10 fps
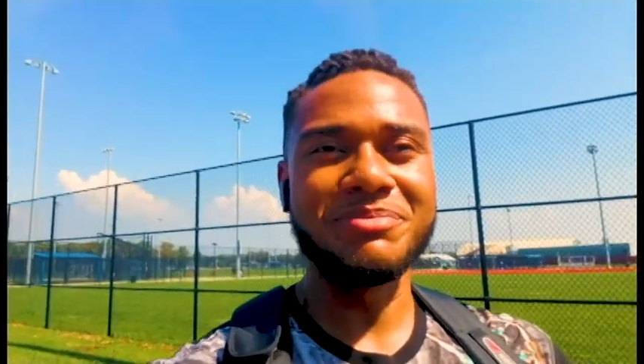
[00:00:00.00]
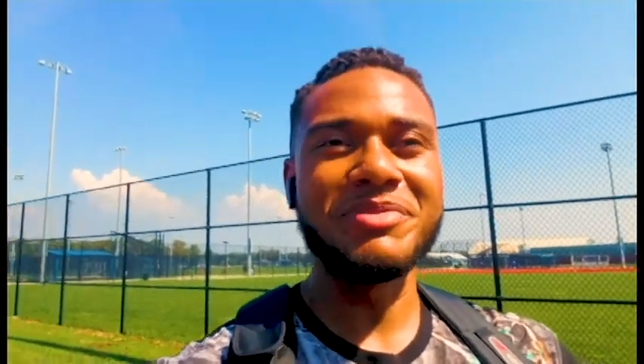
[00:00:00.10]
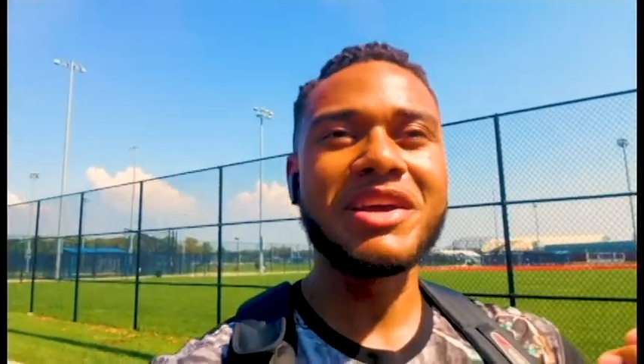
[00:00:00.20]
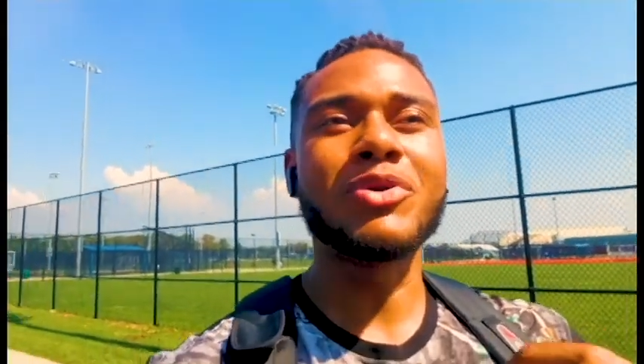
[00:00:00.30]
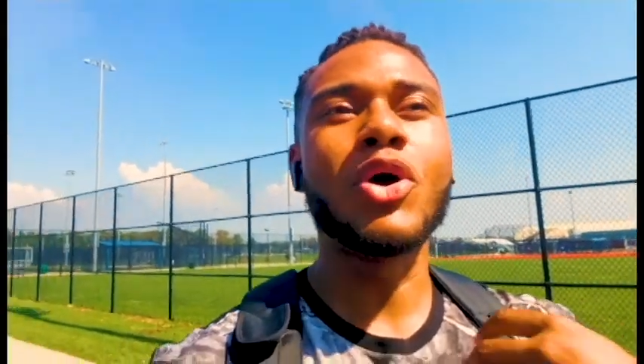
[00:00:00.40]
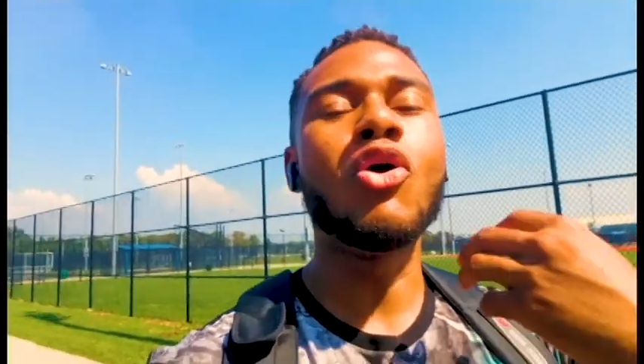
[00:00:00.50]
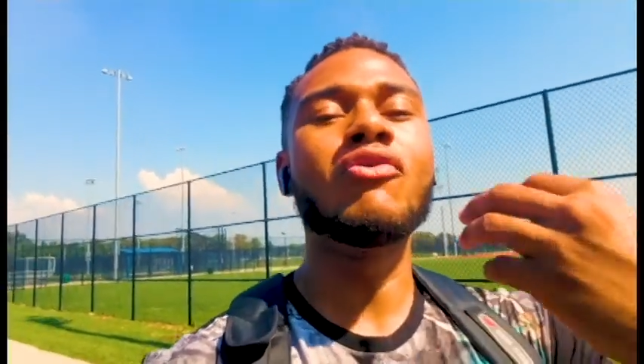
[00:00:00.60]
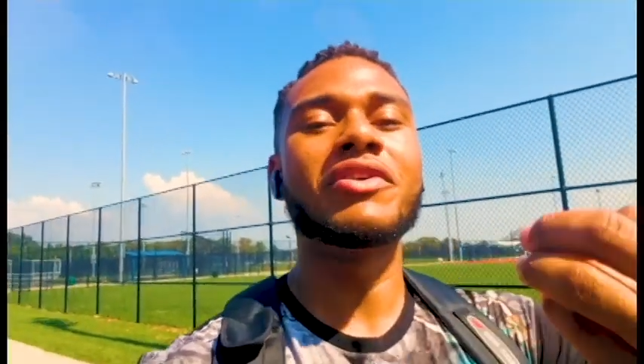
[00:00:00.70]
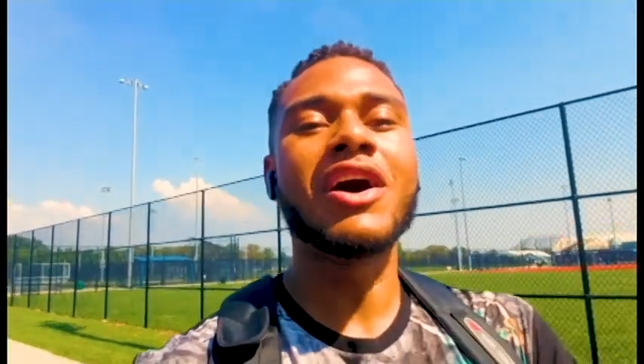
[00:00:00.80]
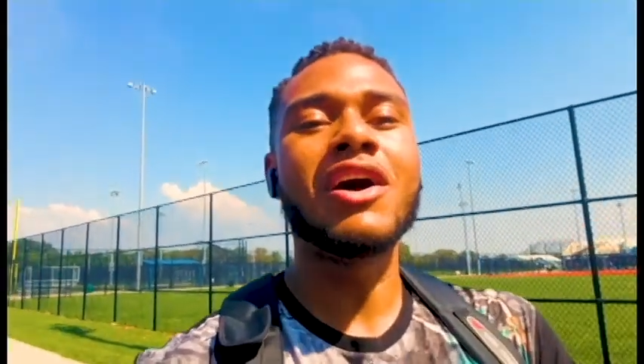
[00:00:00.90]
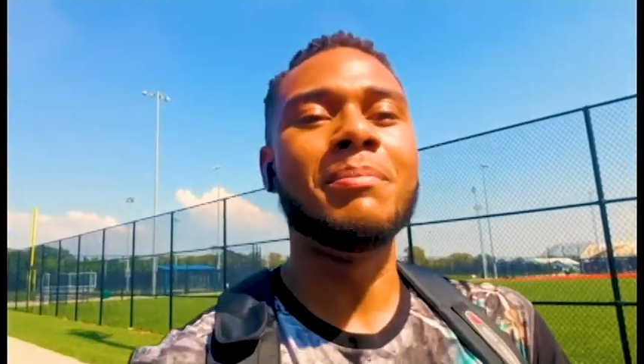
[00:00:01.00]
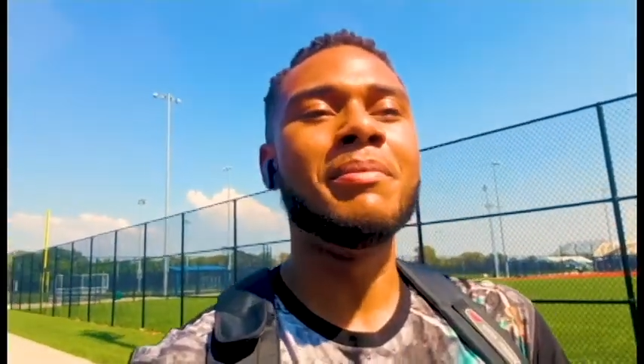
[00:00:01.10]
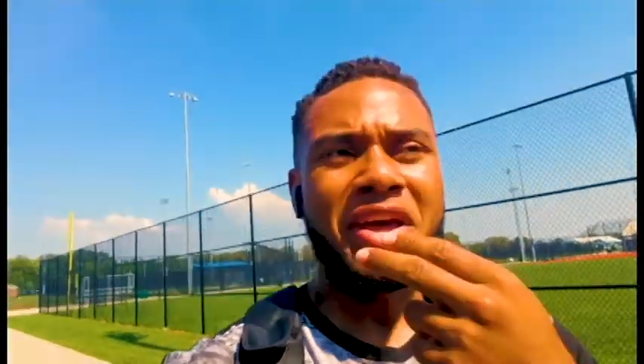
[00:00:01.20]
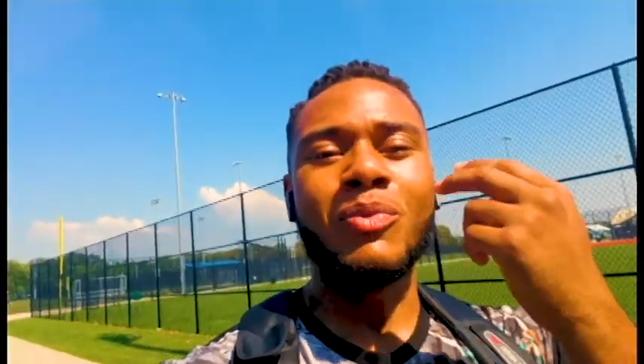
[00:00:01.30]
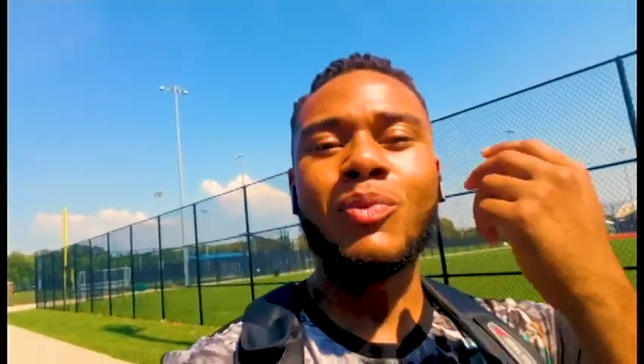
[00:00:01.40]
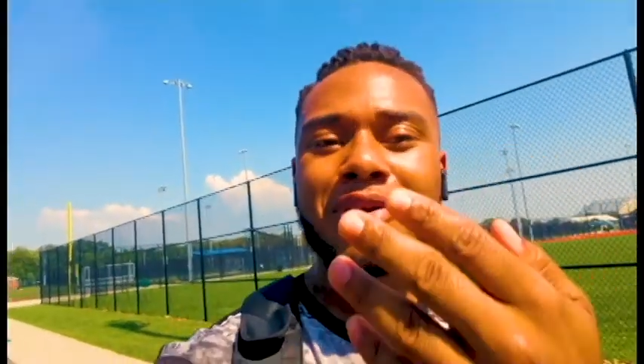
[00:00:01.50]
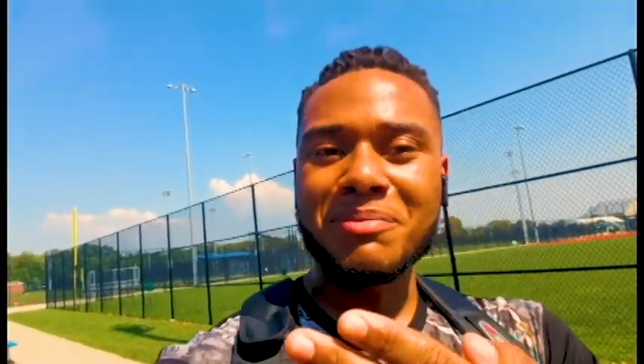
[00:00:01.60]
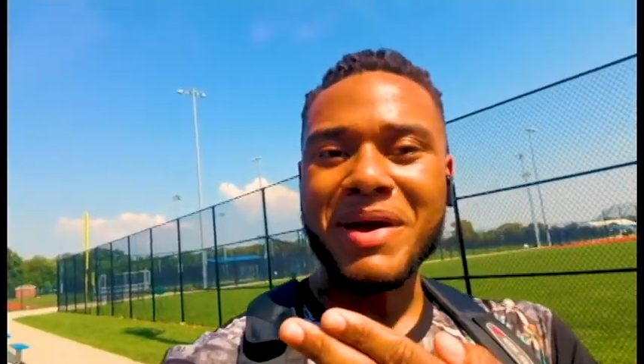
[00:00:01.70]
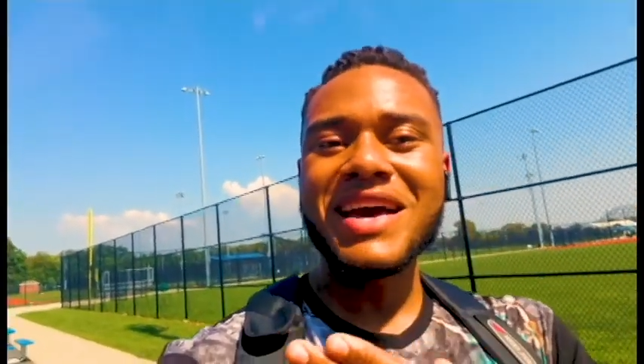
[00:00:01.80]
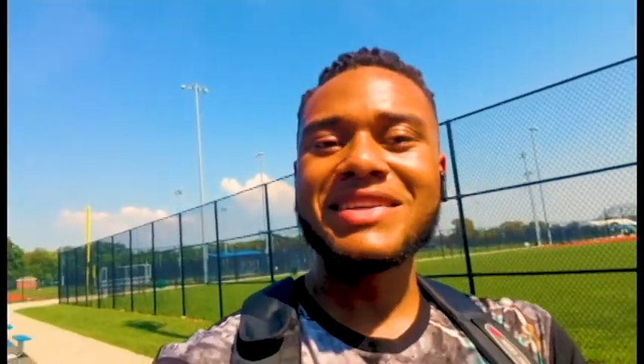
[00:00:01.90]
to be able to overcome and work
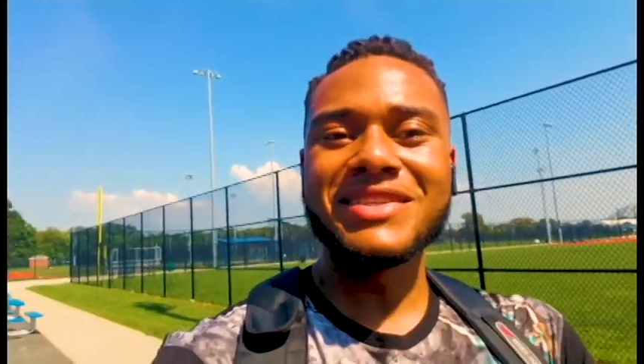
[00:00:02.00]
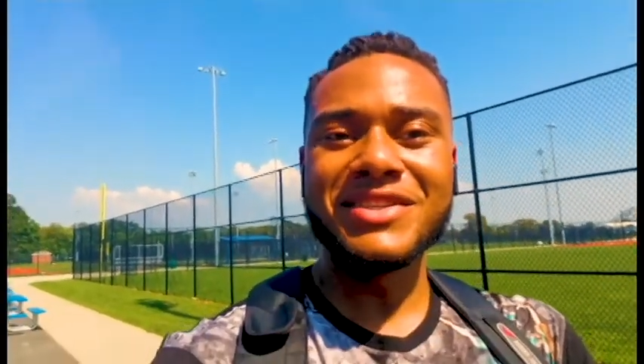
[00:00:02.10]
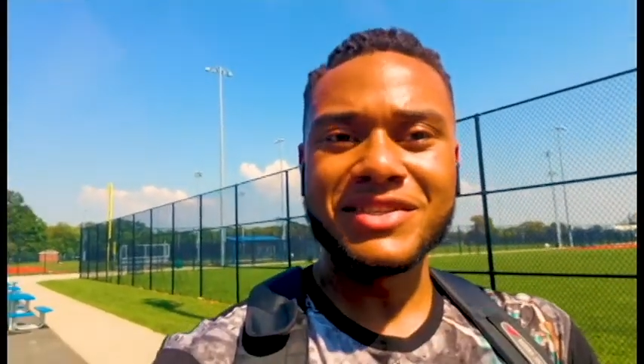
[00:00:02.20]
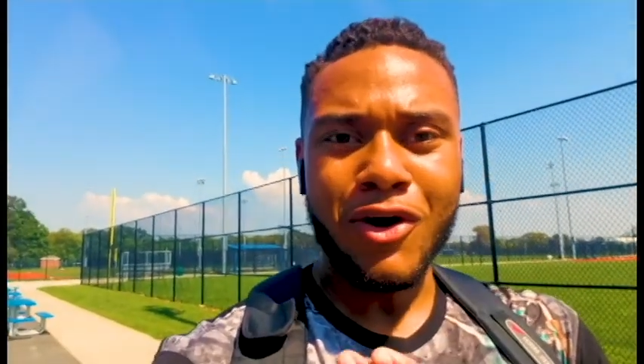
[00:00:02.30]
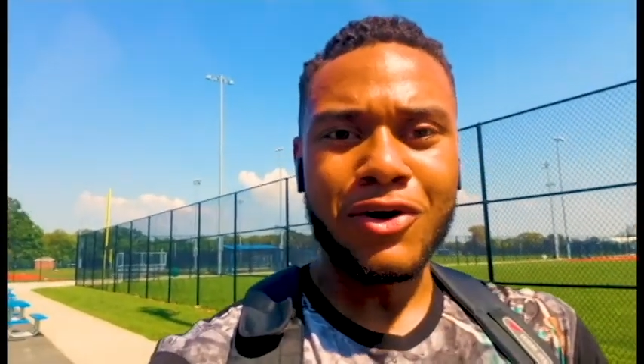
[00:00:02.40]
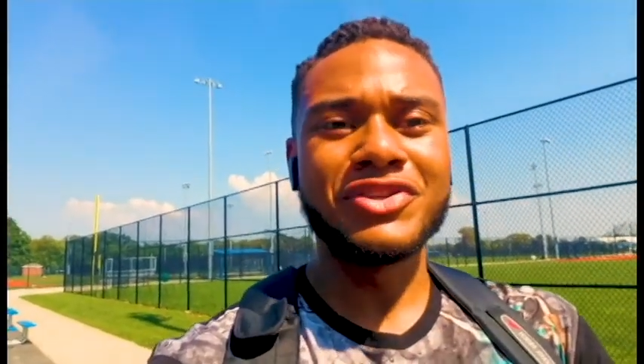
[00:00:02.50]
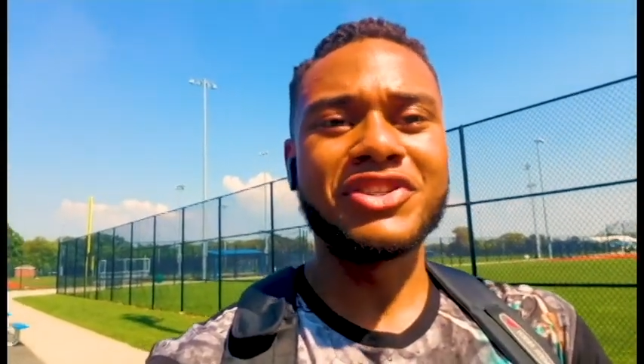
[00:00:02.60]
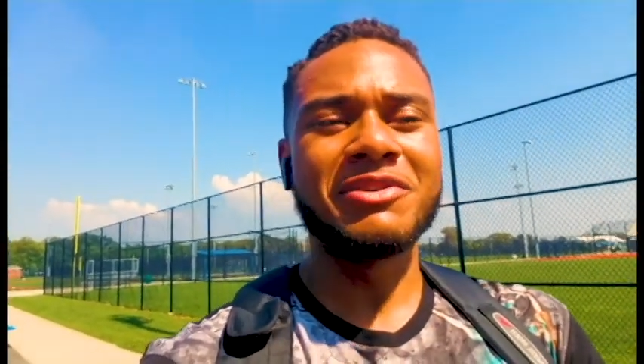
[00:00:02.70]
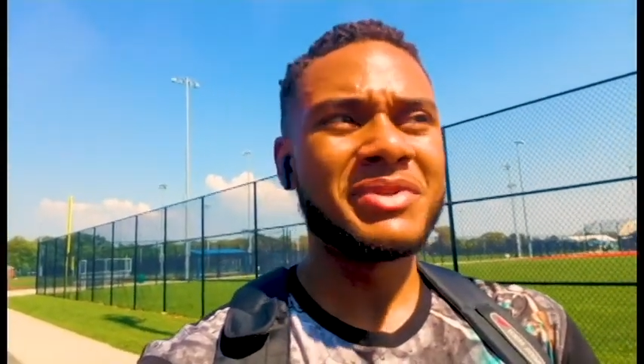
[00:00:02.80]
past these hardships